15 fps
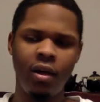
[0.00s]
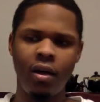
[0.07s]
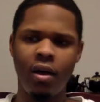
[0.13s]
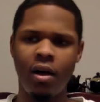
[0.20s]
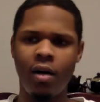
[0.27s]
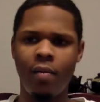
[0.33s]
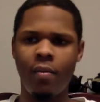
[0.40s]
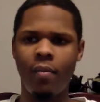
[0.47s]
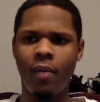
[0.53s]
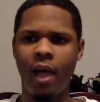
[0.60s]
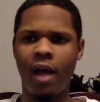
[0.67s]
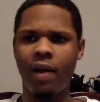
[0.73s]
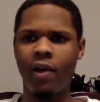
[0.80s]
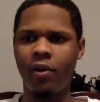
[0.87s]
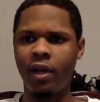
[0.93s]
I
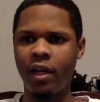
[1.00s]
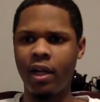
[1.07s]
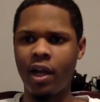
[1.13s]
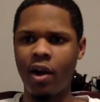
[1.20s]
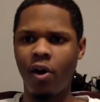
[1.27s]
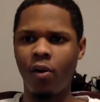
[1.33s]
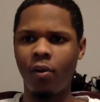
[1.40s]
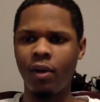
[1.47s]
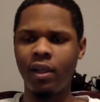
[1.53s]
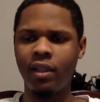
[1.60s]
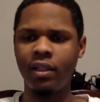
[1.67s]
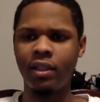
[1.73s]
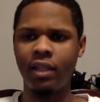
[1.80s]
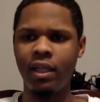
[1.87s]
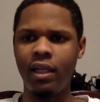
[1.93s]
know that they don't really
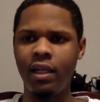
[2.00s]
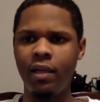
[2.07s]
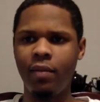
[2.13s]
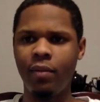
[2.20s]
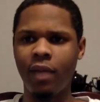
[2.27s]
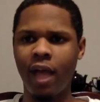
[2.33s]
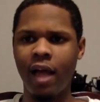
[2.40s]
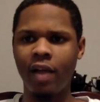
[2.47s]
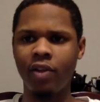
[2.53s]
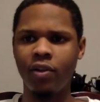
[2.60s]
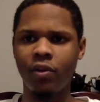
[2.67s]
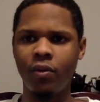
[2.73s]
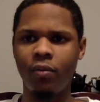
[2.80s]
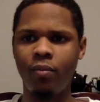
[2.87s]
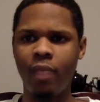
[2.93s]
see
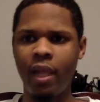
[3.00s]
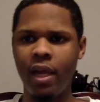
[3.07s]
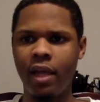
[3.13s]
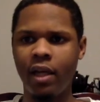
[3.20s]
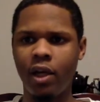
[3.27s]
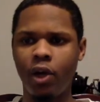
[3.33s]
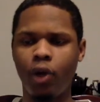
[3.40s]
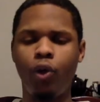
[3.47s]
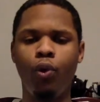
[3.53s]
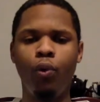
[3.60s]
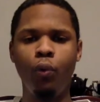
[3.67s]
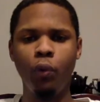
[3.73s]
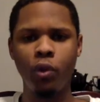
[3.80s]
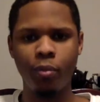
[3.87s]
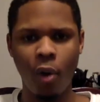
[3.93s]
Lonzo being a
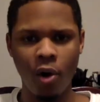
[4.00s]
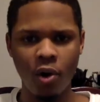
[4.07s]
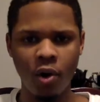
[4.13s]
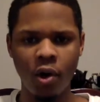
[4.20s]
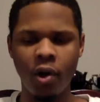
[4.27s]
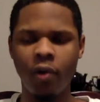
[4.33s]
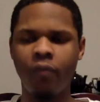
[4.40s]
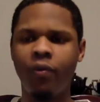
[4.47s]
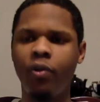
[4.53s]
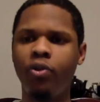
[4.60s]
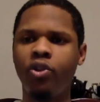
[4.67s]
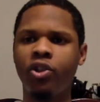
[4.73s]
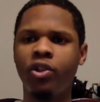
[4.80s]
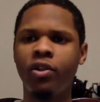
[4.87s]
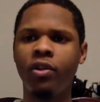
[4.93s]
huge part of their
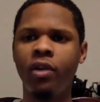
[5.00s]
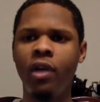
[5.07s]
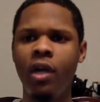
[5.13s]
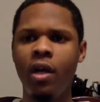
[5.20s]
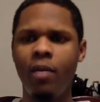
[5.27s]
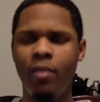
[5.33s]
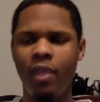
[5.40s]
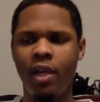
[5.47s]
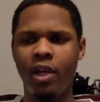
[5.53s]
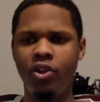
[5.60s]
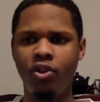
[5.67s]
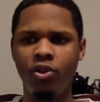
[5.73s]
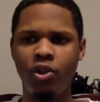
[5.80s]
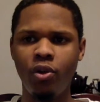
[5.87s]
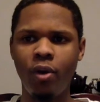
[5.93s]
future because
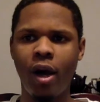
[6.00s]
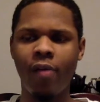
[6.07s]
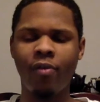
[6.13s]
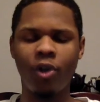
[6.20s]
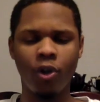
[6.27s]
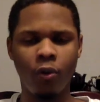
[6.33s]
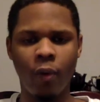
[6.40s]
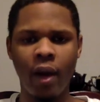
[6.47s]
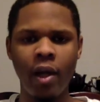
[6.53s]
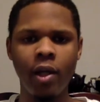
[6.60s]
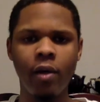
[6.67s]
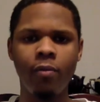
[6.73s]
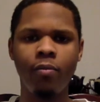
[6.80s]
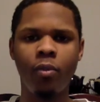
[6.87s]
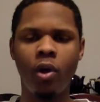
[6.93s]
you do have to grade
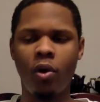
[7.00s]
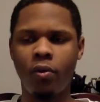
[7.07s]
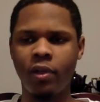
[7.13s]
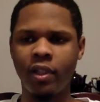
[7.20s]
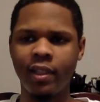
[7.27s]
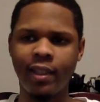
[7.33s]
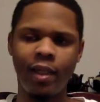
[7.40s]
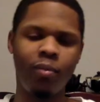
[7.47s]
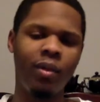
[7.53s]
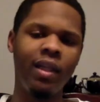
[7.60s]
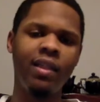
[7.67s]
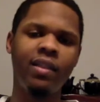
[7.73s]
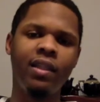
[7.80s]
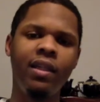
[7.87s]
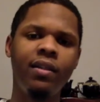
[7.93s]
them on this
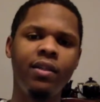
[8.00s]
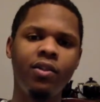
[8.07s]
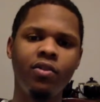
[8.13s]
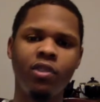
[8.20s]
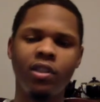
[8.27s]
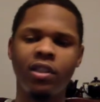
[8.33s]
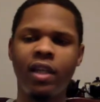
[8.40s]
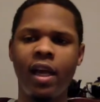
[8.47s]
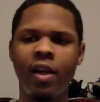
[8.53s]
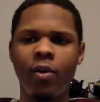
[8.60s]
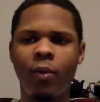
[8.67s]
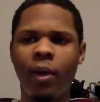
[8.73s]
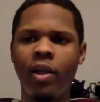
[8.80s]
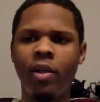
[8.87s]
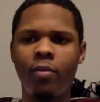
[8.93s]
complete season. You just can't
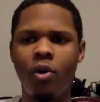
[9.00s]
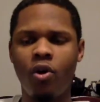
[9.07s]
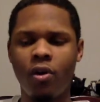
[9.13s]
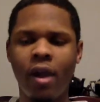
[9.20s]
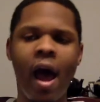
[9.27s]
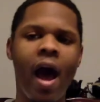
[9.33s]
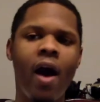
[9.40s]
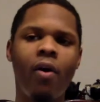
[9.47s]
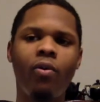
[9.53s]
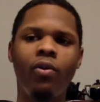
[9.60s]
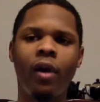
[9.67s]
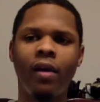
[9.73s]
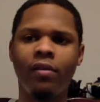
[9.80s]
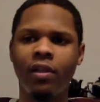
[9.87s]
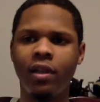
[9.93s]
grade them on now. You
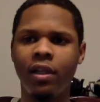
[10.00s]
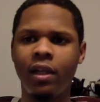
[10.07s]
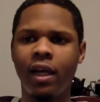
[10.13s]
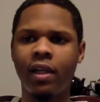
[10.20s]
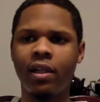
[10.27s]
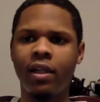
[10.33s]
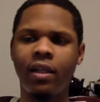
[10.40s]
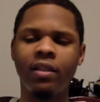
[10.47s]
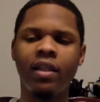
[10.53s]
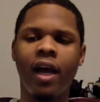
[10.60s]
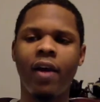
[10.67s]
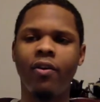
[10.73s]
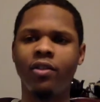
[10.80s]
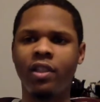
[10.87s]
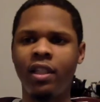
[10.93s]
have to look at the
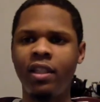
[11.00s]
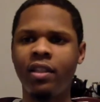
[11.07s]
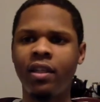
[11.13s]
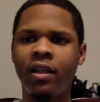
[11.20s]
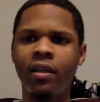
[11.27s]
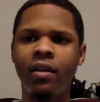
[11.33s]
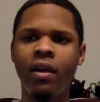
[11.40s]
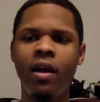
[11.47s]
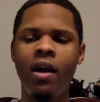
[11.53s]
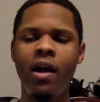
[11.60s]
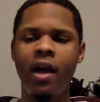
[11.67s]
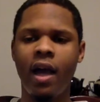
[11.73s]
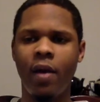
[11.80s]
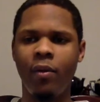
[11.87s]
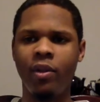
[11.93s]
entire season,
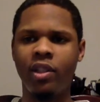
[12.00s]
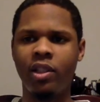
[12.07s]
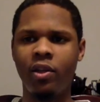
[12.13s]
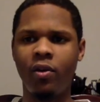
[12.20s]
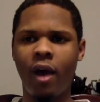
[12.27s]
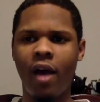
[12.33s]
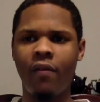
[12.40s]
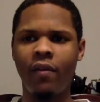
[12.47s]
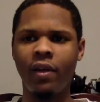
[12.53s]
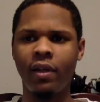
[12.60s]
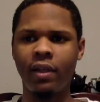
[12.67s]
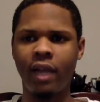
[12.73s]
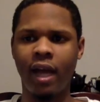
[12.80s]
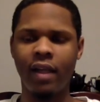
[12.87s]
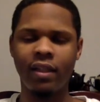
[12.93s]
and we still haven't
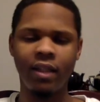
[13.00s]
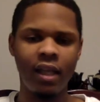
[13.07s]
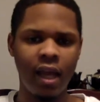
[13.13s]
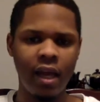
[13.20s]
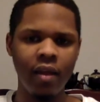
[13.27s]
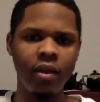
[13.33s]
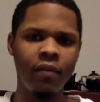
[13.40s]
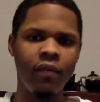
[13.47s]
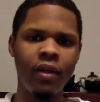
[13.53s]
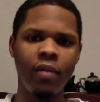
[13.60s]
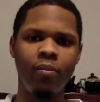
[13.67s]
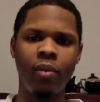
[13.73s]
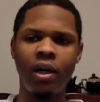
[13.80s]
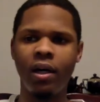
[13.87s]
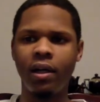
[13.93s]
got to the end of
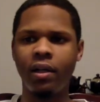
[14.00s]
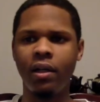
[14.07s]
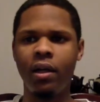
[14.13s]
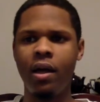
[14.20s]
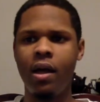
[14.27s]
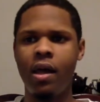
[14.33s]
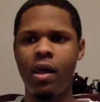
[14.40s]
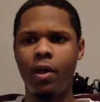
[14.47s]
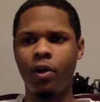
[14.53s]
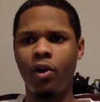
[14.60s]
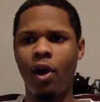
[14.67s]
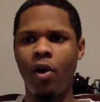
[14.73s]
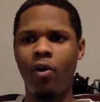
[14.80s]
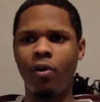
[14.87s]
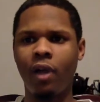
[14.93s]
it, but you
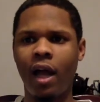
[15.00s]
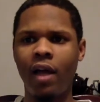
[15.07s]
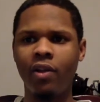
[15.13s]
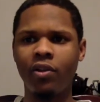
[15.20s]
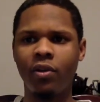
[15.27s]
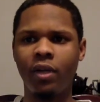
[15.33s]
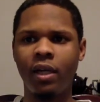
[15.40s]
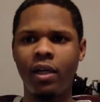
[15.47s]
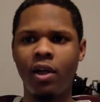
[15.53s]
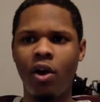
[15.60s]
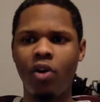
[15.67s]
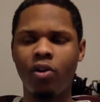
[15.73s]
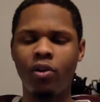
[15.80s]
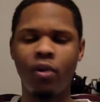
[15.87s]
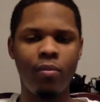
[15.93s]
know, Lonzo can
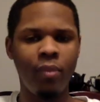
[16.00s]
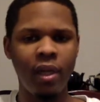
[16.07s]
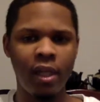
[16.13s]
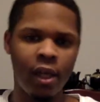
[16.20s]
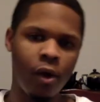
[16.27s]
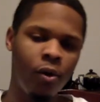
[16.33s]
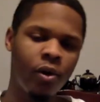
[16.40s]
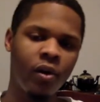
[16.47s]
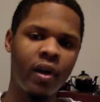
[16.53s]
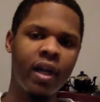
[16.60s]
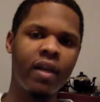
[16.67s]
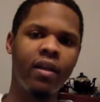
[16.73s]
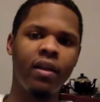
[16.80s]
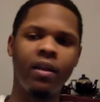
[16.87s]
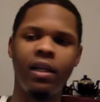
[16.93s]
go to a mediocre
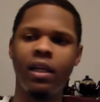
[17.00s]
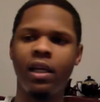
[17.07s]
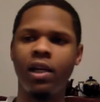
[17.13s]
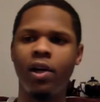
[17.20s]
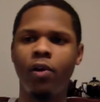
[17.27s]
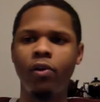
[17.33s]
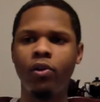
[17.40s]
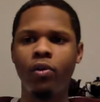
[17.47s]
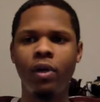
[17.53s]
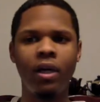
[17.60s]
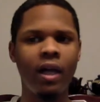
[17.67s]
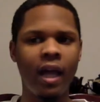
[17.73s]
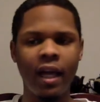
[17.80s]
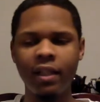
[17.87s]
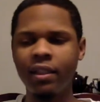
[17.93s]
ending. He can go to an
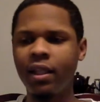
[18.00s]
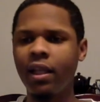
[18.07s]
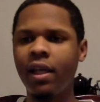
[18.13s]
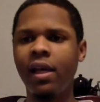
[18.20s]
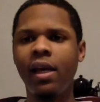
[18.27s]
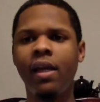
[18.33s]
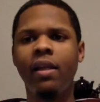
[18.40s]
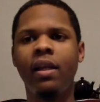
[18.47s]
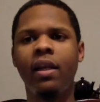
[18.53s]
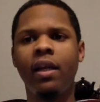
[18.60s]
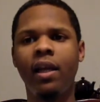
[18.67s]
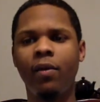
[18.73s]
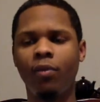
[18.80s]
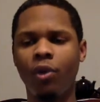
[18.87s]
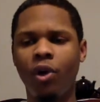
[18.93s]
excellent ending.
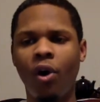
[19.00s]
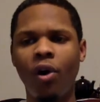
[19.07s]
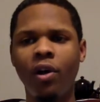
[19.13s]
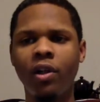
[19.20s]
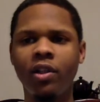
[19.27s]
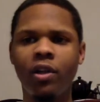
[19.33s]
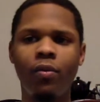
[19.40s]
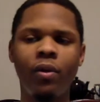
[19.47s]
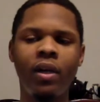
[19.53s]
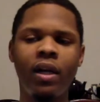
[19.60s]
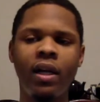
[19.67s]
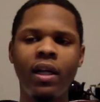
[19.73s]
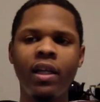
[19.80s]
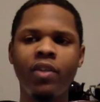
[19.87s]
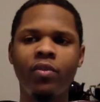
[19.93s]
And regardless of what
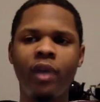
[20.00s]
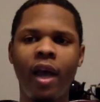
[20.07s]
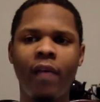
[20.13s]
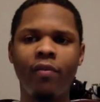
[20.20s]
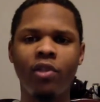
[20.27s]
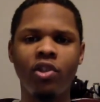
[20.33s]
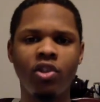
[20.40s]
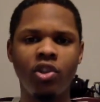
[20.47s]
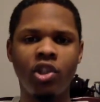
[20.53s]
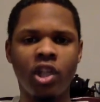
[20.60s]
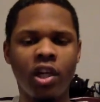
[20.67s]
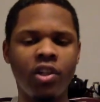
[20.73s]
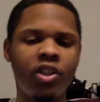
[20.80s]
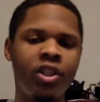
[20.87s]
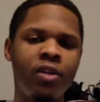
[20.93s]
it is, we have to
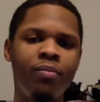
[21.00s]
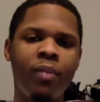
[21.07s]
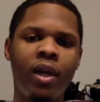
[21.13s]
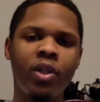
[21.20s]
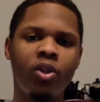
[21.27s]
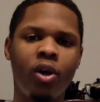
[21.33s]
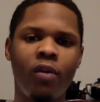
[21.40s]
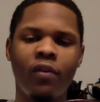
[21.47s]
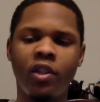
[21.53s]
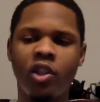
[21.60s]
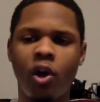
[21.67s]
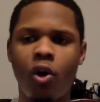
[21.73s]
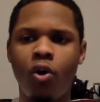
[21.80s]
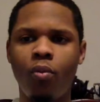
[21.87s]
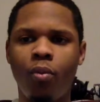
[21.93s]
judge him based off his
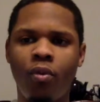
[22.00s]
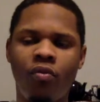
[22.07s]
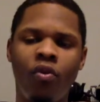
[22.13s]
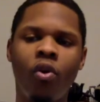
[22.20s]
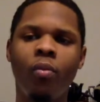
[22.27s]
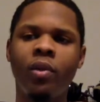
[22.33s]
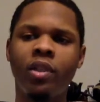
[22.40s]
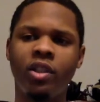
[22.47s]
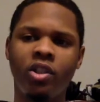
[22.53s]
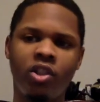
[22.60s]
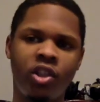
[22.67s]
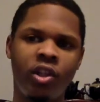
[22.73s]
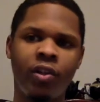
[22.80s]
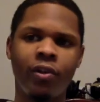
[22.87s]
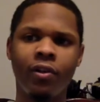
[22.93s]
whole performance this
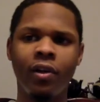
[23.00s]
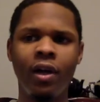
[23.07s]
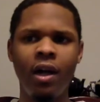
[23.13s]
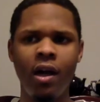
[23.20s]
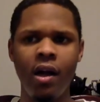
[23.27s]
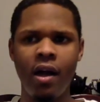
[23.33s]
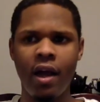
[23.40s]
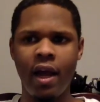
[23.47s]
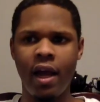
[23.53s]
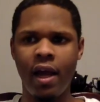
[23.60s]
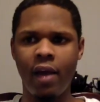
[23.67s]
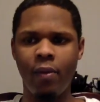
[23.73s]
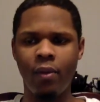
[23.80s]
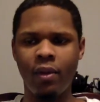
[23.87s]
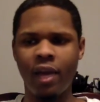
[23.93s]
year.
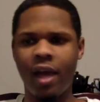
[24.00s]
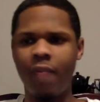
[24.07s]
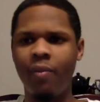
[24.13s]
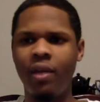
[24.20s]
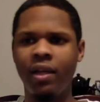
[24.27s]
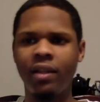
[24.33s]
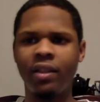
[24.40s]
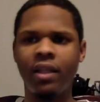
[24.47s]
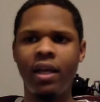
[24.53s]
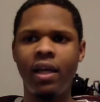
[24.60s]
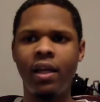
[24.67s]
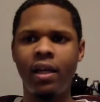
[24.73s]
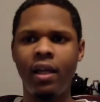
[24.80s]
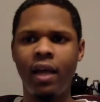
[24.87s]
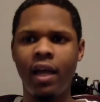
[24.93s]
And with that being said,
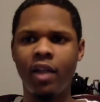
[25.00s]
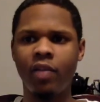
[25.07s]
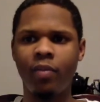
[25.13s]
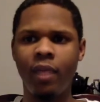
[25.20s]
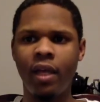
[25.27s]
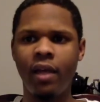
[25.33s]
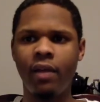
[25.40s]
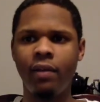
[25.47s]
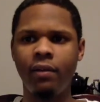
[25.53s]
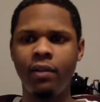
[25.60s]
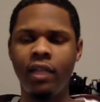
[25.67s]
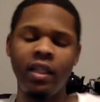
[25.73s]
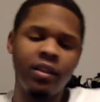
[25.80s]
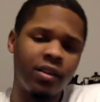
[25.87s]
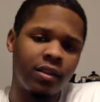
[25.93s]
he has been
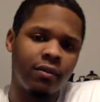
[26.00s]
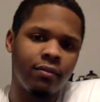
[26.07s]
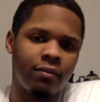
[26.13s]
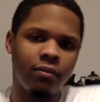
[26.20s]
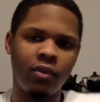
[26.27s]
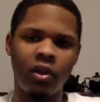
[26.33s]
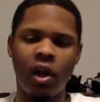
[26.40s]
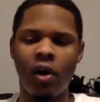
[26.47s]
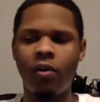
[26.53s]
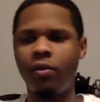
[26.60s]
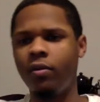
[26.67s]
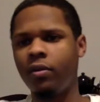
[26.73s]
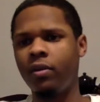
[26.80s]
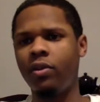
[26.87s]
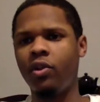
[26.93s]
decent, you
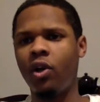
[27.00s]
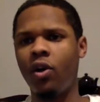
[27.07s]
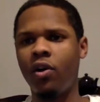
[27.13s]
know,